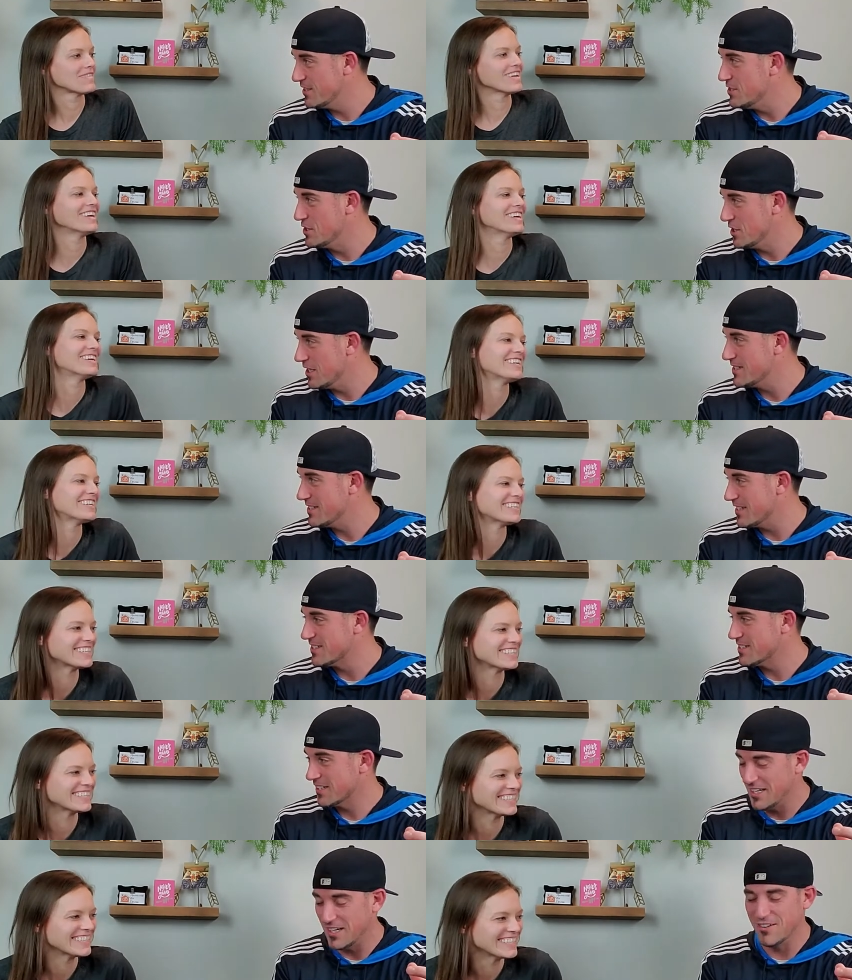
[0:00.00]
Speaker 1: Jesus'
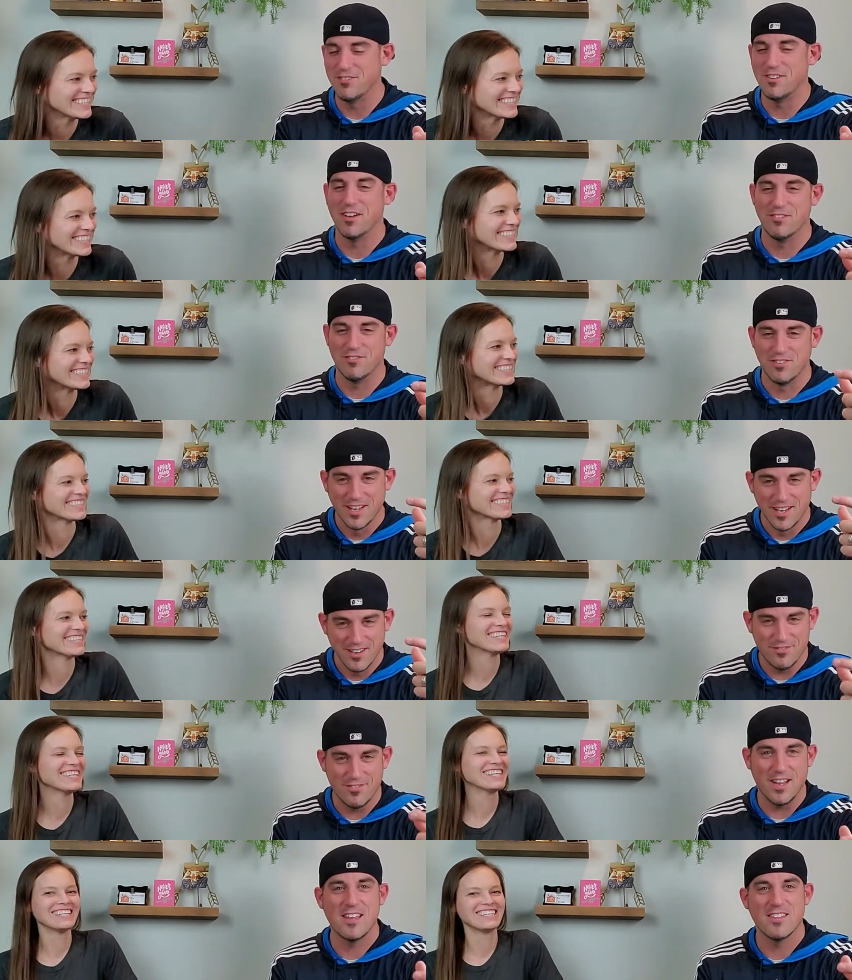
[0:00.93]
gift of
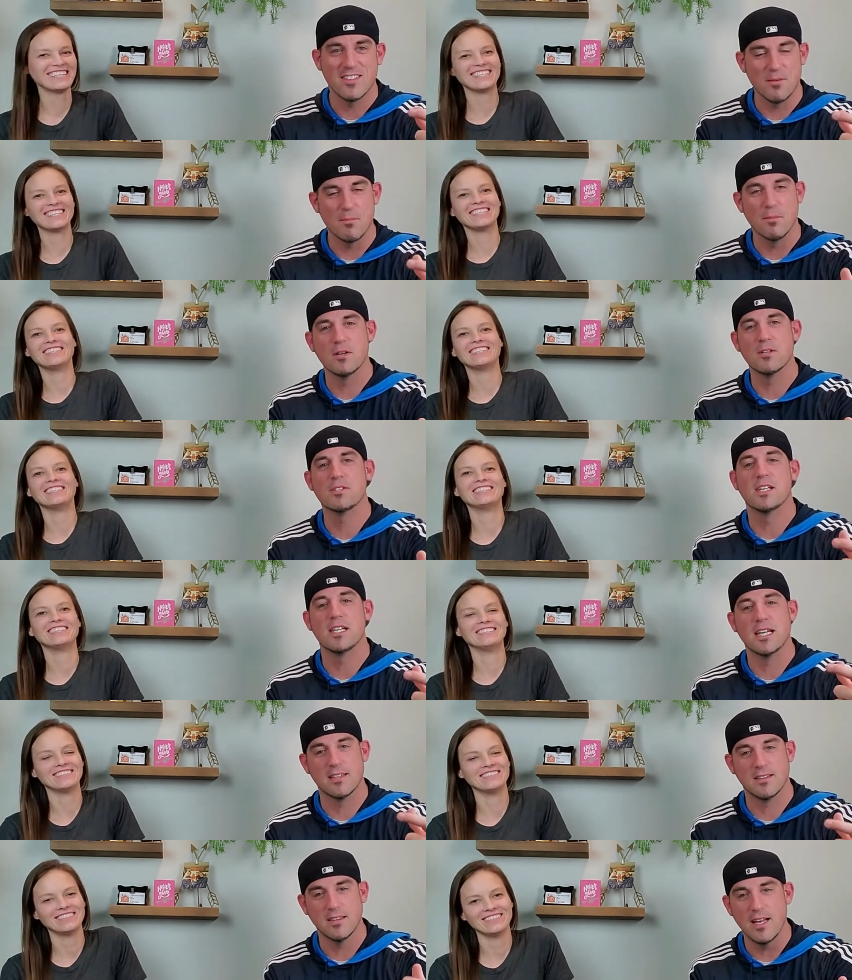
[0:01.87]
faith and mercy
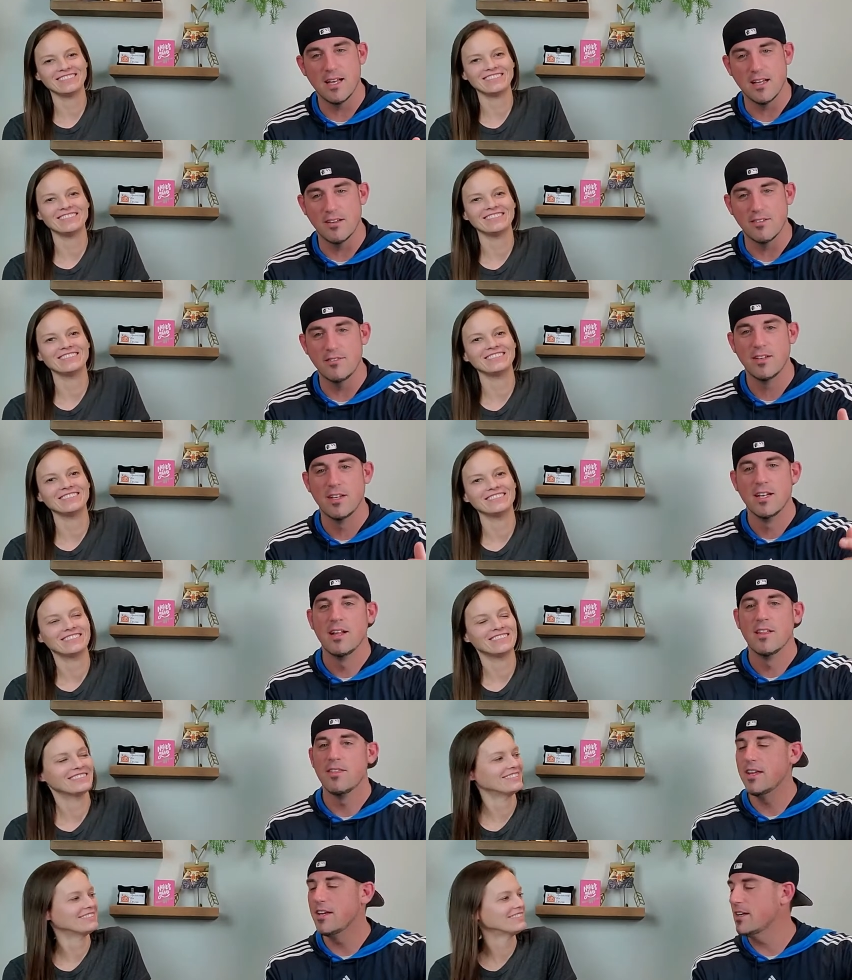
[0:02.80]
and love,
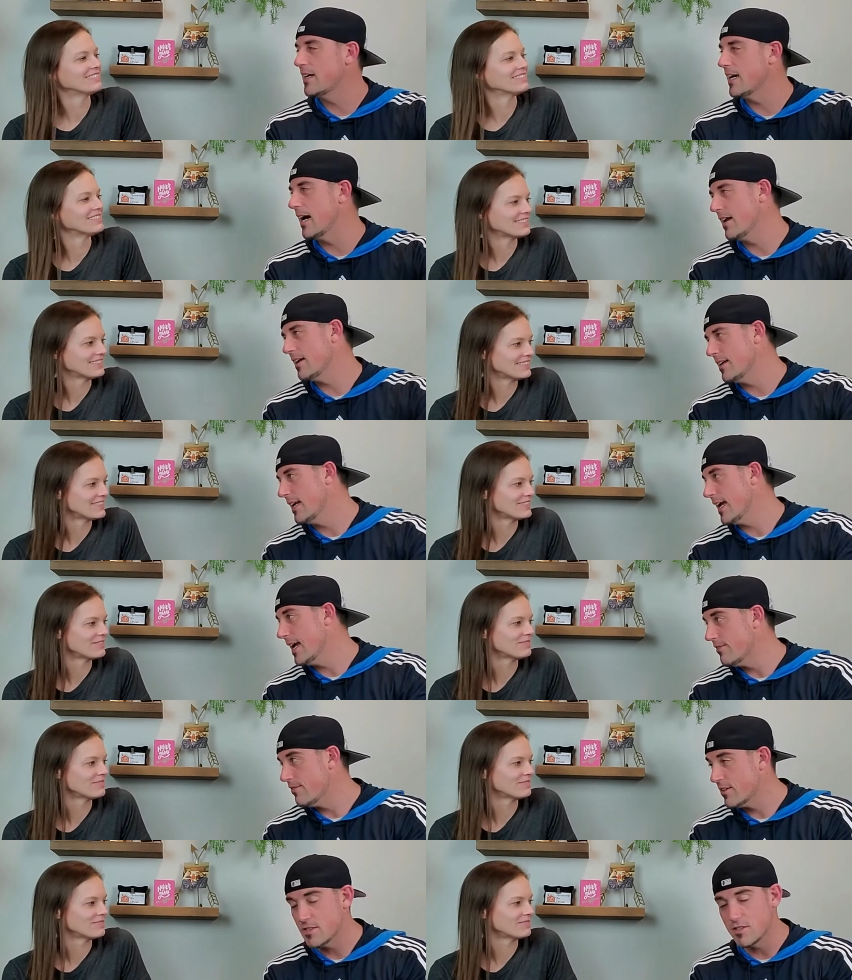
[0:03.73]
then God gave
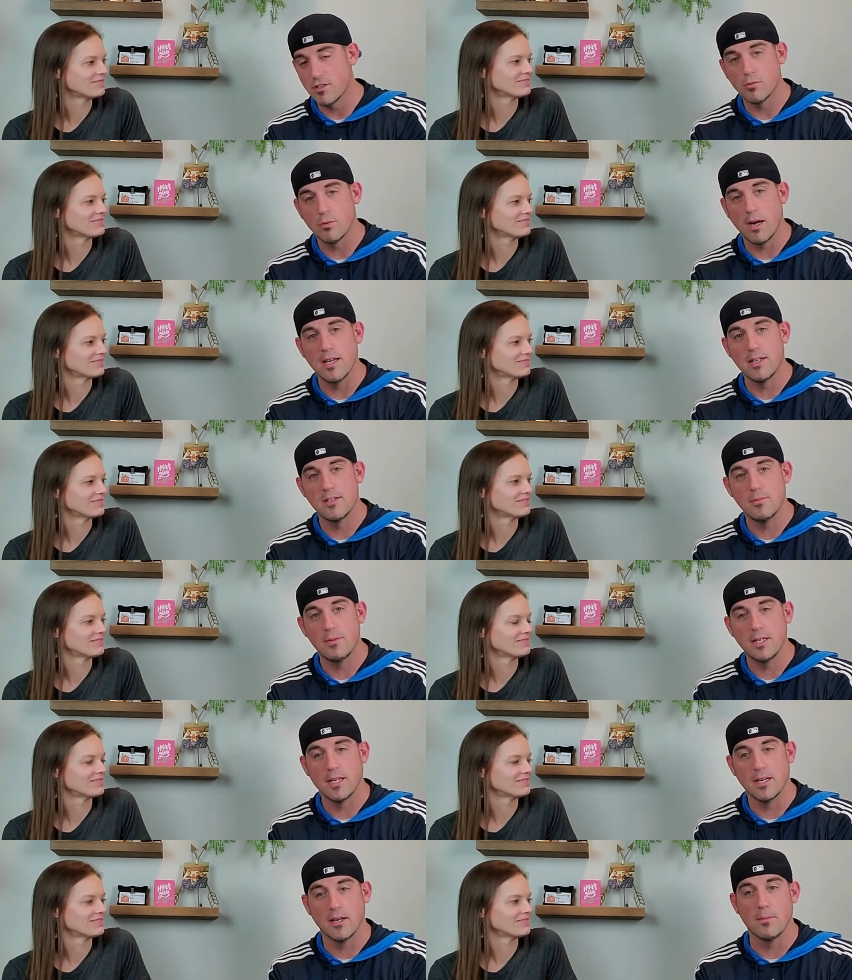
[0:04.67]
us the right to
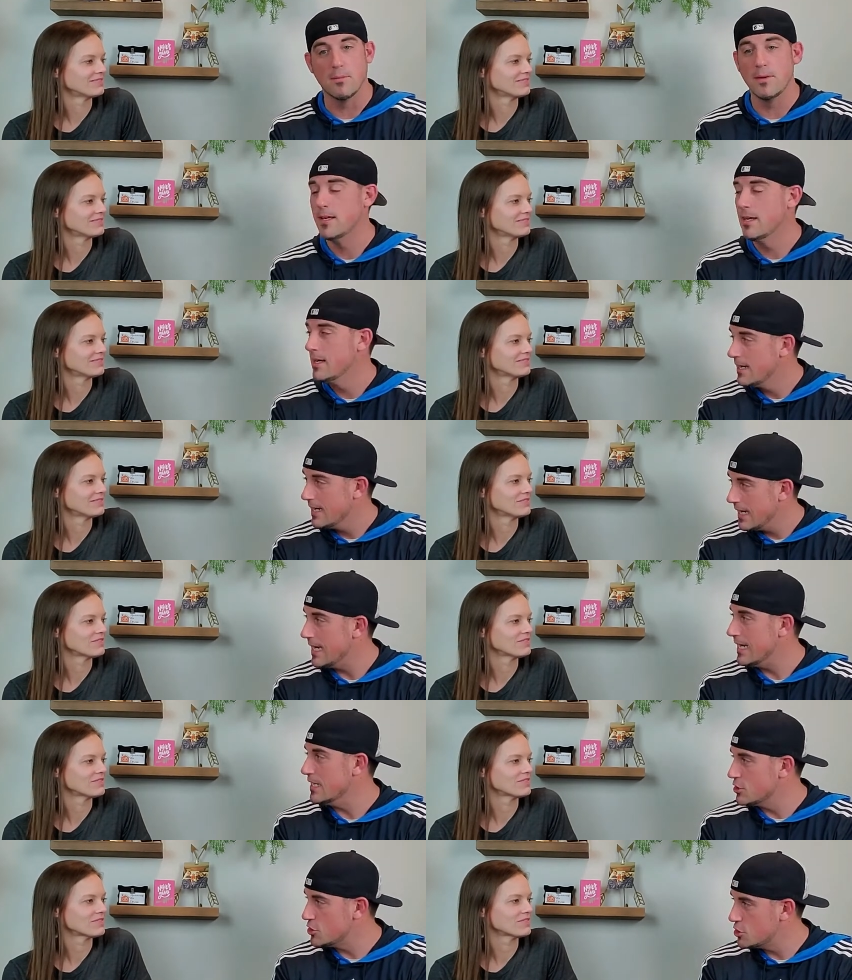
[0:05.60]
become
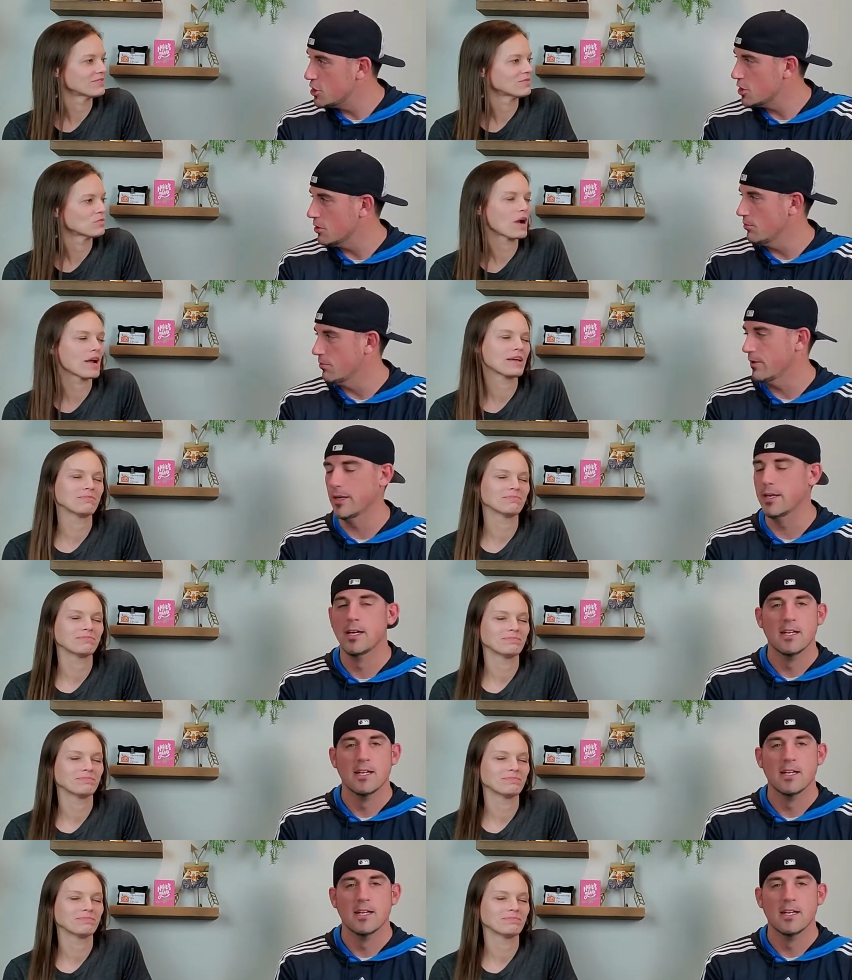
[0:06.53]
his children. Right.